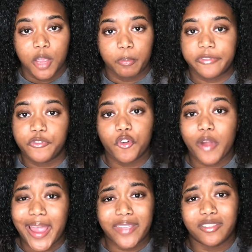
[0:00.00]
before
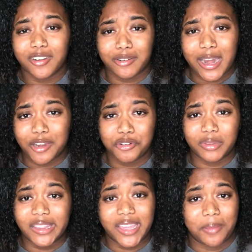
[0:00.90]
I even learned how to do a
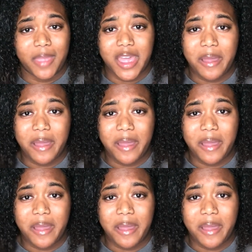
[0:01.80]
look of makeup.